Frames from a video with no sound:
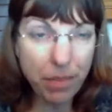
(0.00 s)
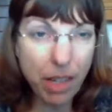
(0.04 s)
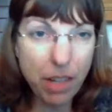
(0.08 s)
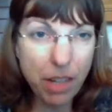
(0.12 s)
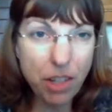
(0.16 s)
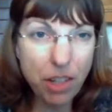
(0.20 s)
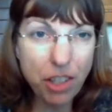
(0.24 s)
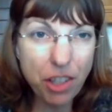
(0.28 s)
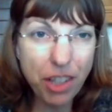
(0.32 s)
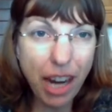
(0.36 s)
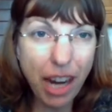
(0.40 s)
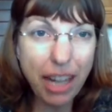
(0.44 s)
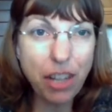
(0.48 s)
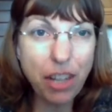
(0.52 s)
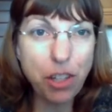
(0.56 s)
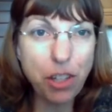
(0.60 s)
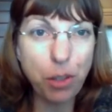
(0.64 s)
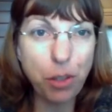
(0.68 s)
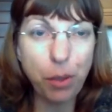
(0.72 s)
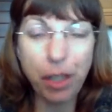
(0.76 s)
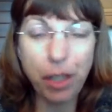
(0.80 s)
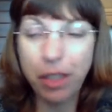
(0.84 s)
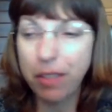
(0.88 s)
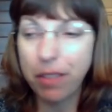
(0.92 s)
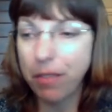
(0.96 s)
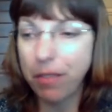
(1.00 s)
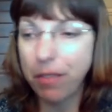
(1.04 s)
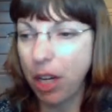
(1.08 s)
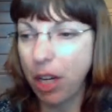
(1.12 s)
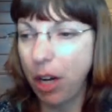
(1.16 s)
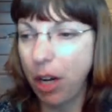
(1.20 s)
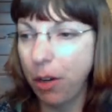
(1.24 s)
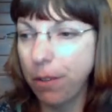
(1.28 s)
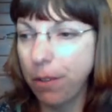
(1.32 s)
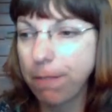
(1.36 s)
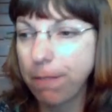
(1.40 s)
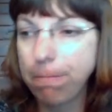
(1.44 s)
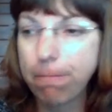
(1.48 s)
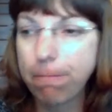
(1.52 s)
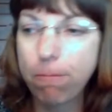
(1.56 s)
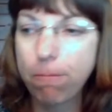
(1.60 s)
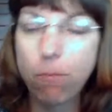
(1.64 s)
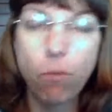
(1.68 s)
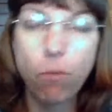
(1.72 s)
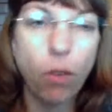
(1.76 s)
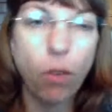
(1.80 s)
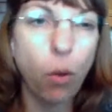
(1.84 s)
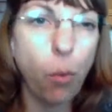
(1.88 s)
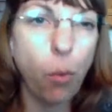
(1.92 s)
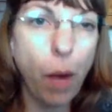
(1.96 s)
just kind of doing, you know,
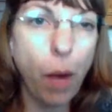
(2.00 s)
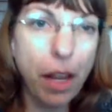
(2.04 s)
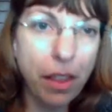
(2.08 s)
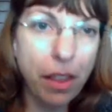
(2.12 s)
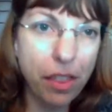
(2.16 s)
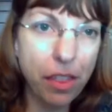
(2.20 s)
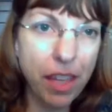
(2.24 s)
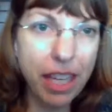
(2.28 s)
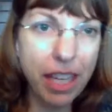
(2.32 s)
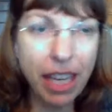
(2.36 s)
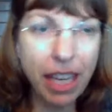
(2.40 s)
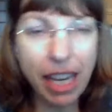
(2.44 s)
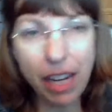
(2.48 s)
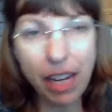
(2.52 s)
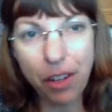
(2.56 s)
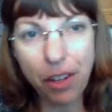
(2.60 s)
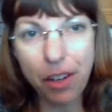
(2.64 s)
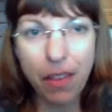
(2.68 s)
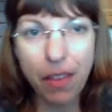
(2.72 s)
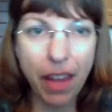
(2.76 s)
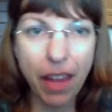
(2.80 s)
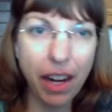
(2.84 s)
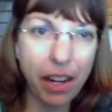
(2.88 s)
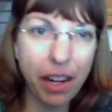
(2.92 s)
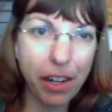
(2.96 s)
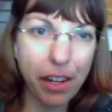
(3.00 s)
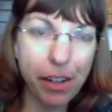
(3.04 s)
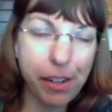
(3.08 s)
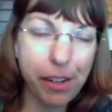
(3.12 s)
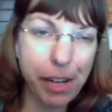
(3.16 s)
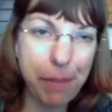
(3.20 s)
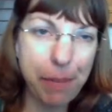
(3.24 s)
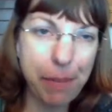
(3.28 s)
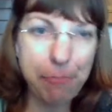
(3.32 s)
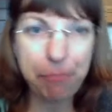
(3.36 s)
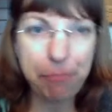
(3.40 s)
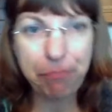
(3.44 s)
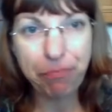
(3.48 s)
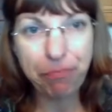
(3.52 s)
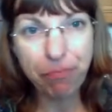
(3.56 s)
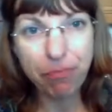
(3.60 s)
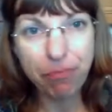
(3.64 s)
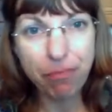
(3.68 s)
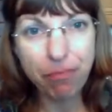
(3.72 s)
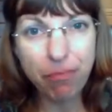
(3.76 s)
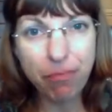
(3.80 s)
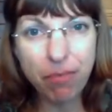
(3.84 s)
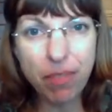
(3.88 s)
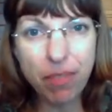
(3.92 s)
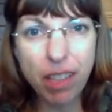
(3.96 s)
one thing here and there, and
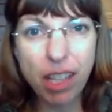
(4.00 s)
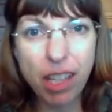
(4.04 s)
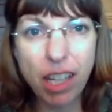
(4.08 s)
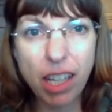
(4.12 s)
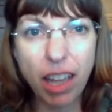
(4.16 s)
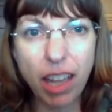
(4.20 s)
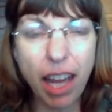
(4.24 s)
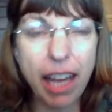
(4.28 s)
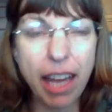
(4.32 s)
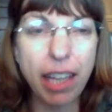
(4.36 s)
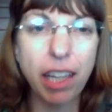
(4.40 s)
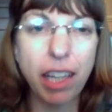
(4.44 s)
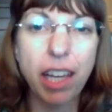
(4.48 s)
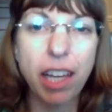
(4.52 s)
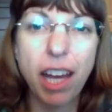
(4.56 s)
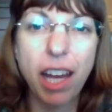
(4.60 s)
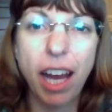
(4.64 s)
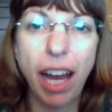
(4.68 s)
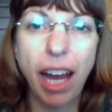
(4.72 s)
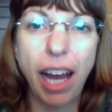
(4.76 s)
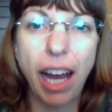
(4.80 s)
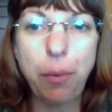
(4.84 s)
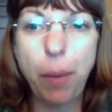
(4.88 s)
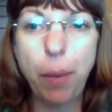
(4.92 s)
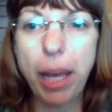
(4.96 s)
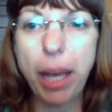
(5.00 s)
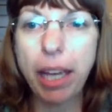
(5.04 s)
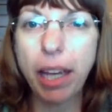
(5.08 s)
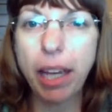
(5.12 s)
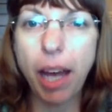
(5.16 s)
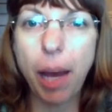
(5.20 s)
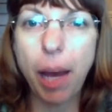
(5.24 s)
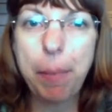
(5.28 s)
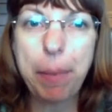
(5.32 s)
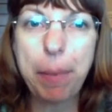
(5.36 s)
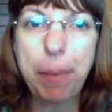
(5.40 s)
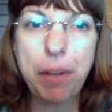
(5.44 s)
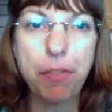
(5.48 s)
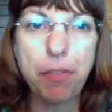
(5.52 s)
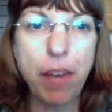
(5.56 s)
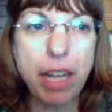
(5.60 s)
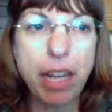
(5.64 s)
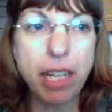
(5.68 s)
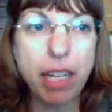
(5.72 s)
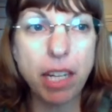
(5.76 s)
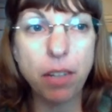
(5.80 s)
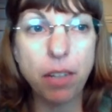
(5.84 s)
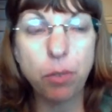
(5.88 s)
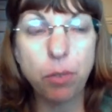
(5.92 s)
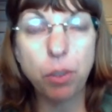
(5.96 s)
like I'd wake up, and if I
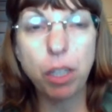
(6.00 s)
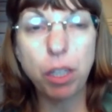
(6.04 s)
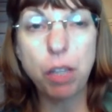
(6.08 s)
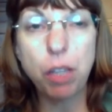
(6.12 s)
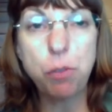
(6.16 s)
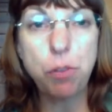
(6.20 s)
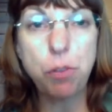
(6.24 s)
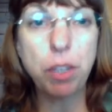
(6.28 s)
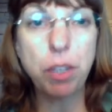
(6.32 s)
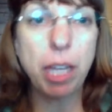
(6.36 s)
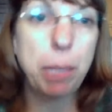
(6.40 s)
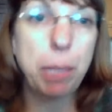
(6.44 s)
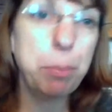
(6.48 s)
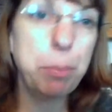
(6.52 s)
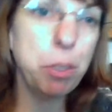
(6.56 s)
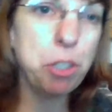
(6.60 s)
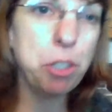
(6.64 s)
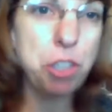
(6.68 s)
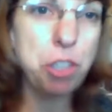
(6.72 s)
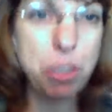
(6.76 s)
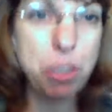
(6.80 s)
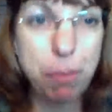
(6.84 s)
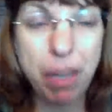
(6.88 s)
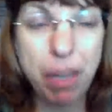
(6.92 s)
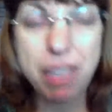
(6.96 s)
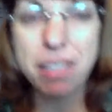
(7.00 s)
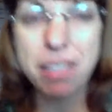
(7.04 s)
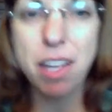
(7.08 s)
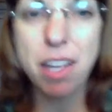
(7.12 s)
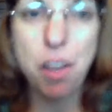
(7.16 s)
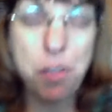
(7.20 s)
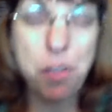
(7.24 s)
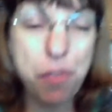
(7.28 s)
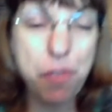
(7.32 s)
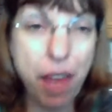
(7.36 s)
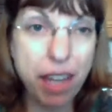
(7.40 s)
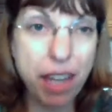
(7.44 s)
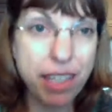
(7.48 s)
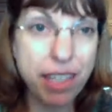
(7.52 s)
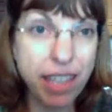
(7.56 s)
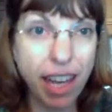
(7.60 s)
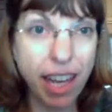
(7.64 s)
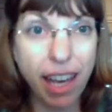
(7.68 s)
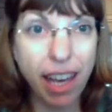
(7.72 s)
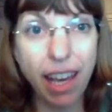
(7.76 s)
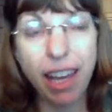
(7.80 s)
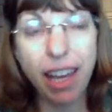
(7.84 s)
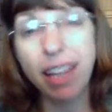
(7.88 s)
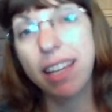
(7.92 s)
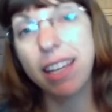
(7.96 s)
didn't really feel like pushing myself that
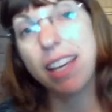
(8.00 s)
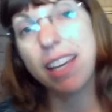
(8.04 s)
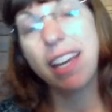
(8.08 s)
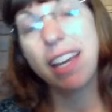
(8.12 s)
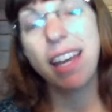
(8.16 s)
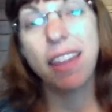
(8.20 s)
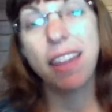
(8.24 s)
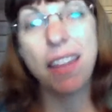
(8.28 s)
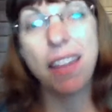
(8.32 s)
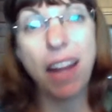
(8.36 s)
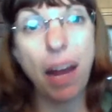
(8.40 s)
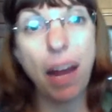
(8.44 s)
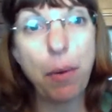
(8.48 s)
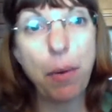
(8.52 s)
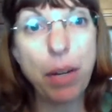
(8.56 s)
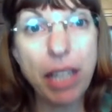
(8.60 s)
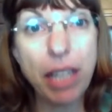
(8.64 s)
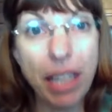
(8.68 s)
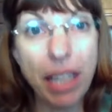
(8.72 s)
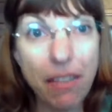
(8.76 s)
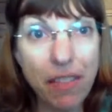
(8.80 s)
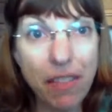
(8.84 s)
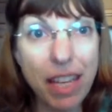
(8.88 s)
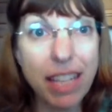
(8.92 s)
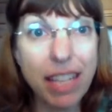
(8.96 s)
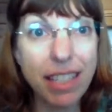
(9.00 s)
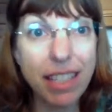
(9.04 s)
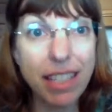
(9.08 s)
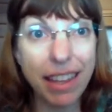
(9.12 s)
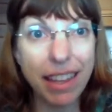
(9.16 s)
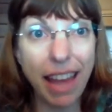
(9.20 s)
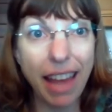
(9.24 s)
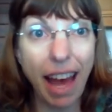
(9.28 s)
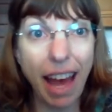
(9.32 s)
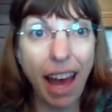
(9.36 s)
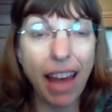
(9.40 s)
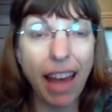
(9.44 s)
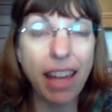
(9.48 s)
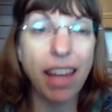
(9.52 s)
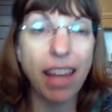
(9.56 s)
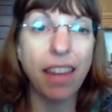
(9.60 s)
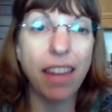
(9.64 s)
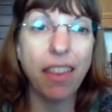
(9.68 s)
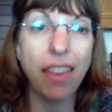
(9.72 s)
day, then I would give in to that, and